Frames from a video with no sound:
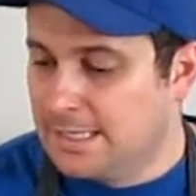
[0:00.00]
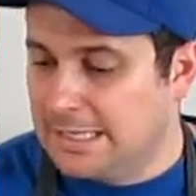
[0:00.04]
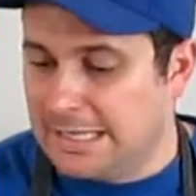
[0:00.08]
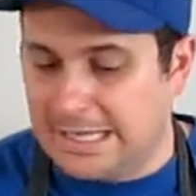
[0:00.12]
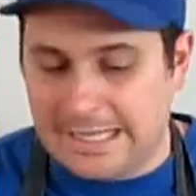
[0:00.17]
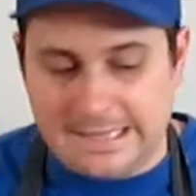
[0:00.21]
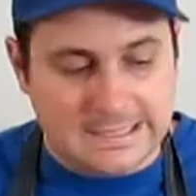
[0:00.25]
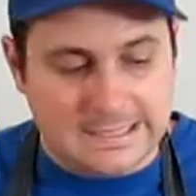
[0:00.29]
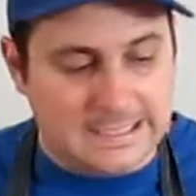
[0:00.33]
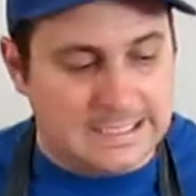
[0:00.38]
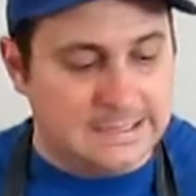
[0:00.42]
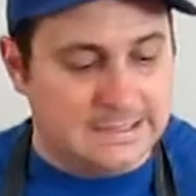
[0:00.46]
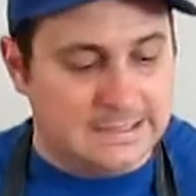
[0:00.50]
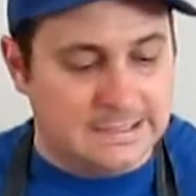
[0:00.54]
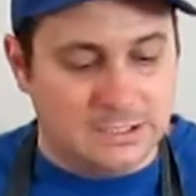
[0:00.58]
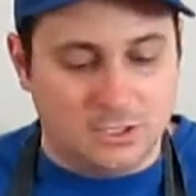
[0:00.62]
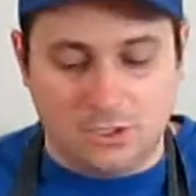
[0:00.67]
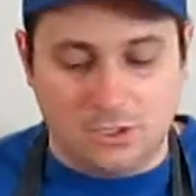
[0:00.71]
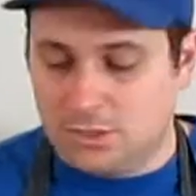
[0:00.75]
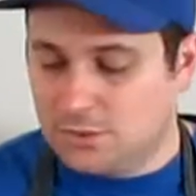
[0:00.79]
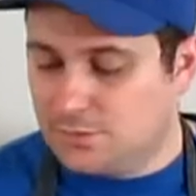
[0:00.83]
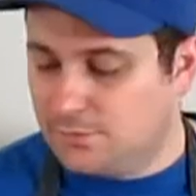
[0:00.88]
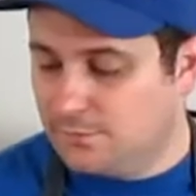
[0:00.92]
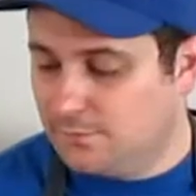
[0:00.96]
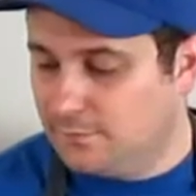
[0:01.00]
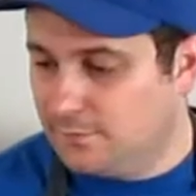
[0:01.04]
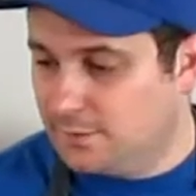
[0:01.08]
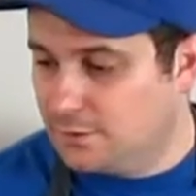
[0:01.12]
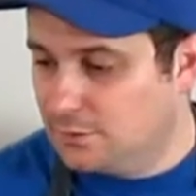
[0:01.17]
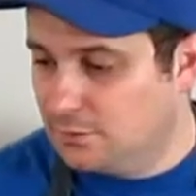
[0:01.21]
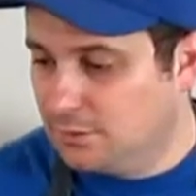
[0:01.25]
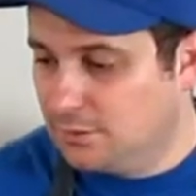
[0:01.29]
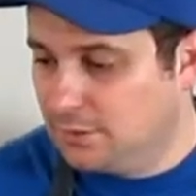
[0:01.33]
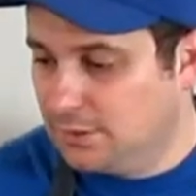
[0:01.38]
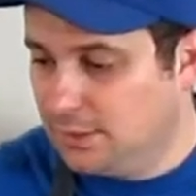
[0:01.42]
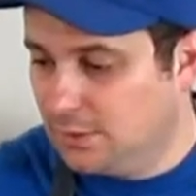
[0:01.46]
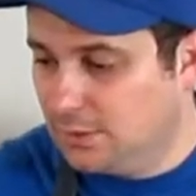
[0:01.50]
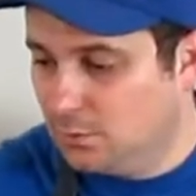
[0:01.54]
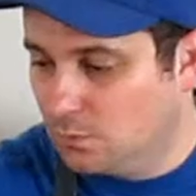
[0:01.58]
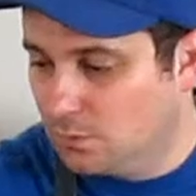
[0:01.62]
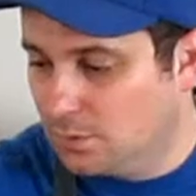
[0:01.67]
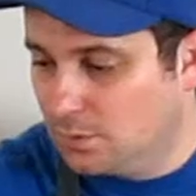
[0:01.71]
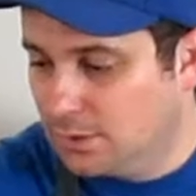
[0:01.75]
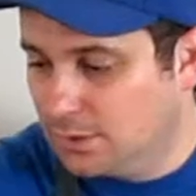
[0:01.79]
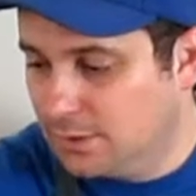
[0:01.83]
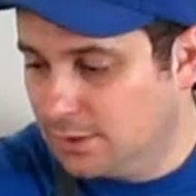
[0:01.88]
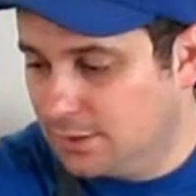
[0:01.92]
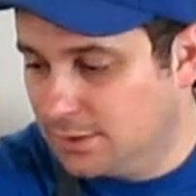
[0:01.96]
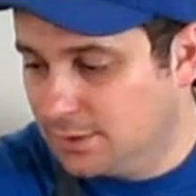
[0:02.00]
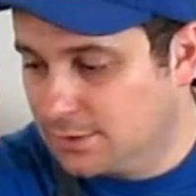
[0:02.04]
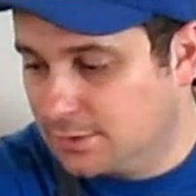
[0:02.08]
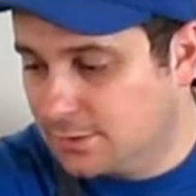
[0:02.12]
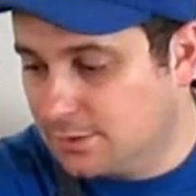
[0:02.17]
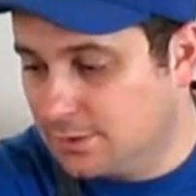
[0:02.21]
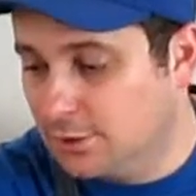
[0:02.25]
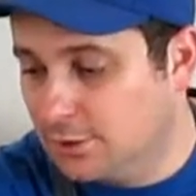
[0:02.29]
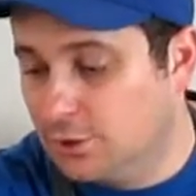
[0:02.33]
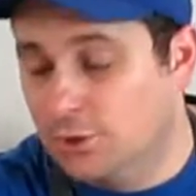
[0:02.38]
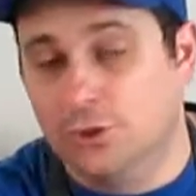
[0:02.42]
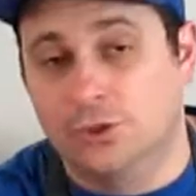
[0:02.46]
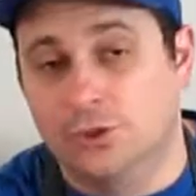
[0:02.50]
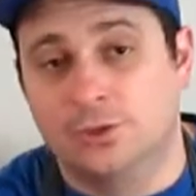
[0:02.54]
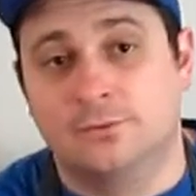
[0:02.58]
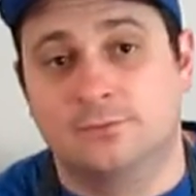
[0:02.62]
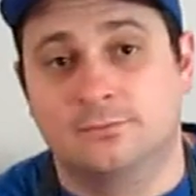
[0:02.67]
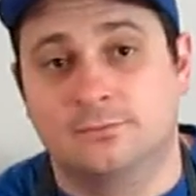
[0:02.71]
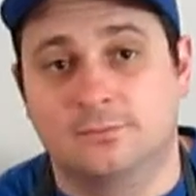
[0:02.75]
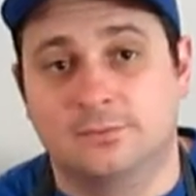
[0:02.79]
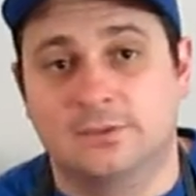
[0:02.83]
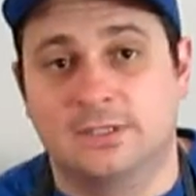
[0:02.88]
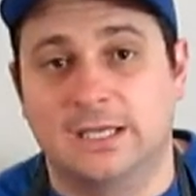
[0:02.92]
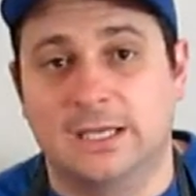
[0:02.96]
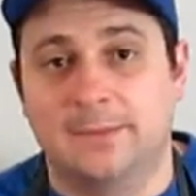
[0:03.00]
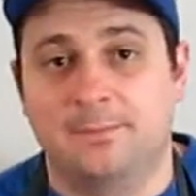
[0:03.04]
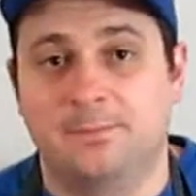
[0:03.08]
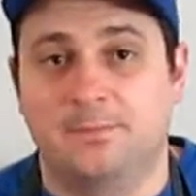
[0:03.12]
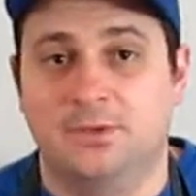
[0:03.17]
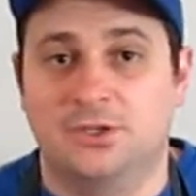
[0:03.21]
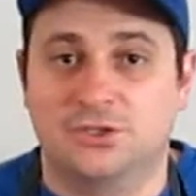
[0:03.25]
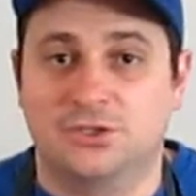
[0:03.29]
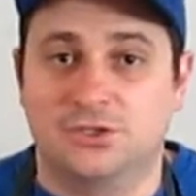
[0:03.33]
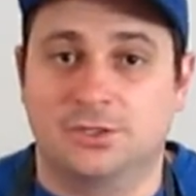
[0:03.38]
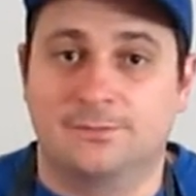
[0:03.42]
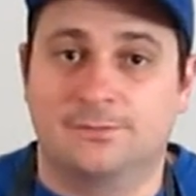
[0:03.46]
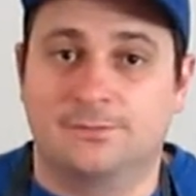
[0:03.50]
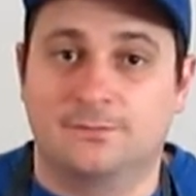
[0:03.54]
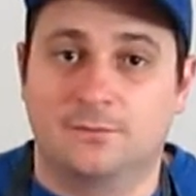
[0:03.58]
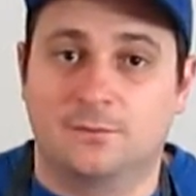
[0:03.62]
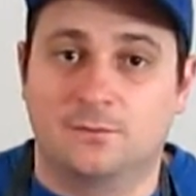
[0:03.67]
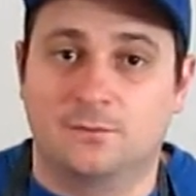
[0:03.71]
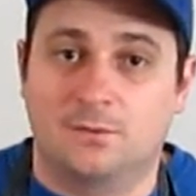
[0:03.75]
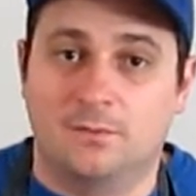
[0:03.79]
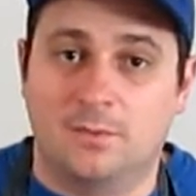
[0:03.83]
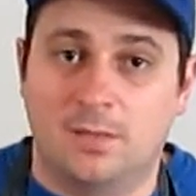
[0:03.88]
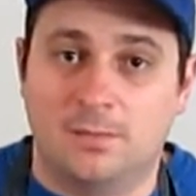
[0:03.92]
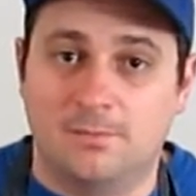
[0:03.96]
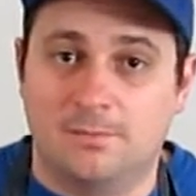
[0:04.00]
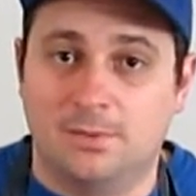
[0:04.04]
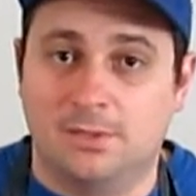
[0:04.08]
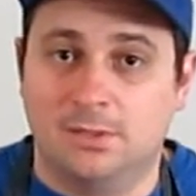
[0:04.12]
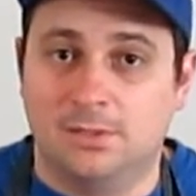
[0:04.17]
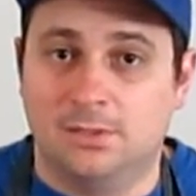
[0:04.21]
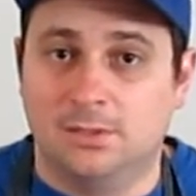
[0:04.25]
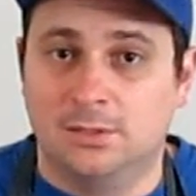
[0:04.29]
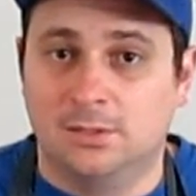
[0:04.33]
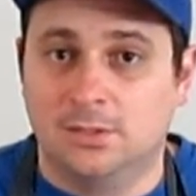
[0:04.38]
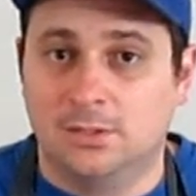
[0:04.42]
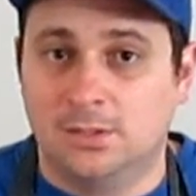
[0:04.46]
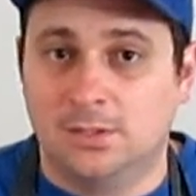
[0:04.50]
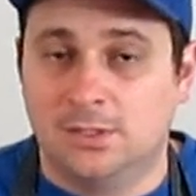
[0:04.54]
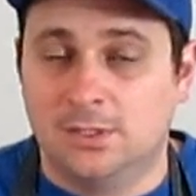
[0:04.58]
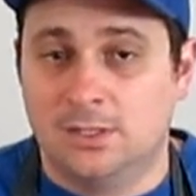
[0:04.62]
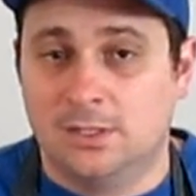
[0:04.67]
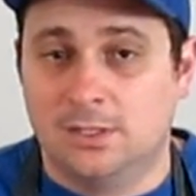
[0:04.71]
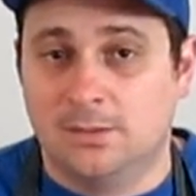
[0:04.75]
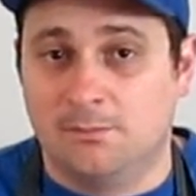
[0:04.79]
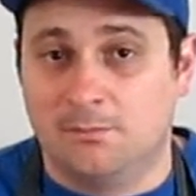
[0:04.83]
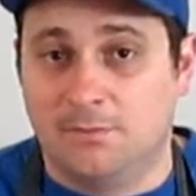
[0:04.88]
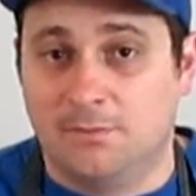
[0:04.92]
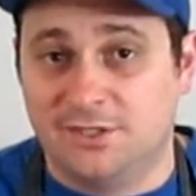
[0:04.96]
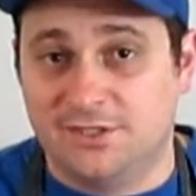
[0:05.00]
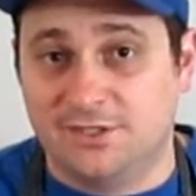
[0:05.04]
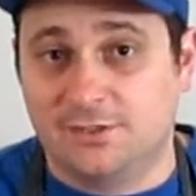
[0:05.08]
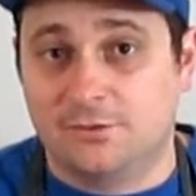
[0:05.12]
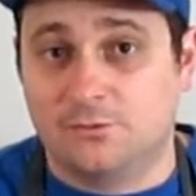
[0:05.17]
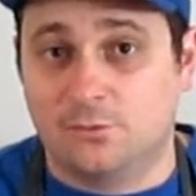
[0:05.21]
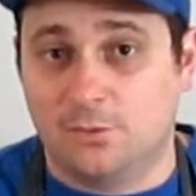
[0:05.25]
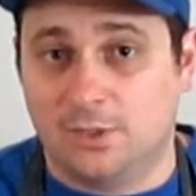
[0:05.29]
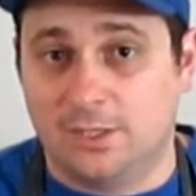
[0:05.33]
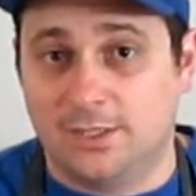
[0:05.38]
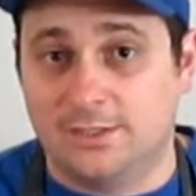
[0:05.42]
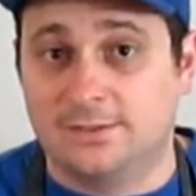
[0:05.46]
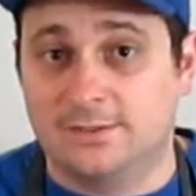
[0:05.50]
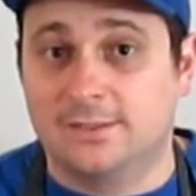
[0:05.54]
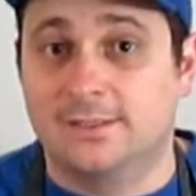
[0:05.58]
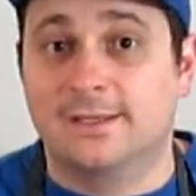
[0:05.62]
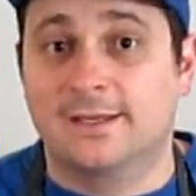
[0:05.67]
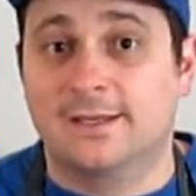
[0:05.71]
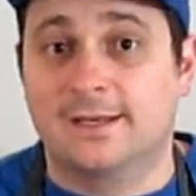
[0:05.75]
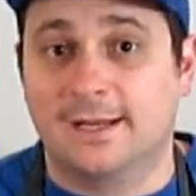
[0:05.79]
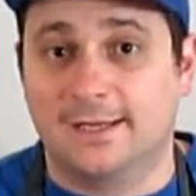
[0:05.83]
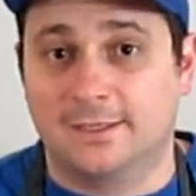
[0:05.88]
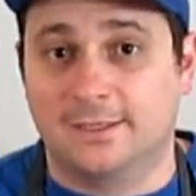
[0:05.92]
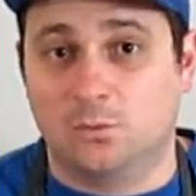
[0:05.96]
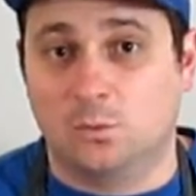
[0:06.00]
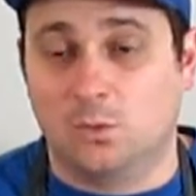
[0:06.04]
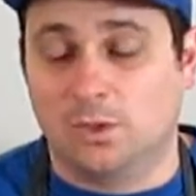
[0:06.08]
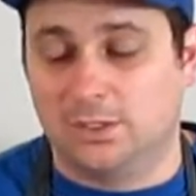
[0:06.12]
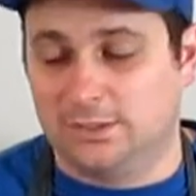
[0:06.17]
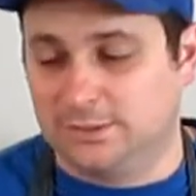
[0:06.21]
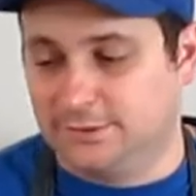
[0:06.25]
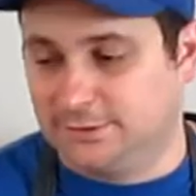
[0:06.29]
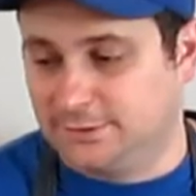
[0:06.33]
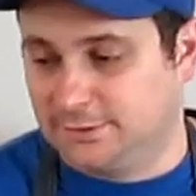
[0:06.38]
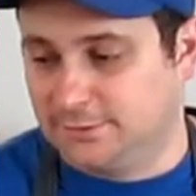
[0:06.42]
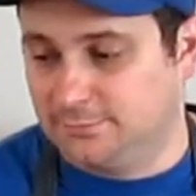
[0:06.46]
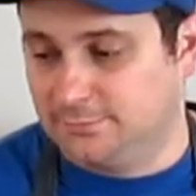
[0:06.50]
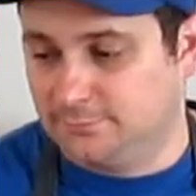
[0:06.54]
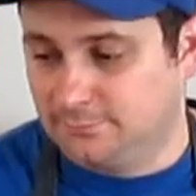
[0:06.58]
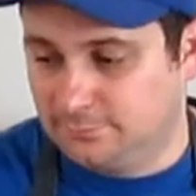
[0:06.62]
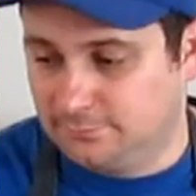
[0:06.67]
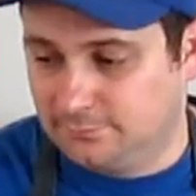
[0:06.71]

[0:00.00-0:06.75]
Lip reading: And then the last thing that you'll need is a good tape measure. Remember, measure twice, cut once.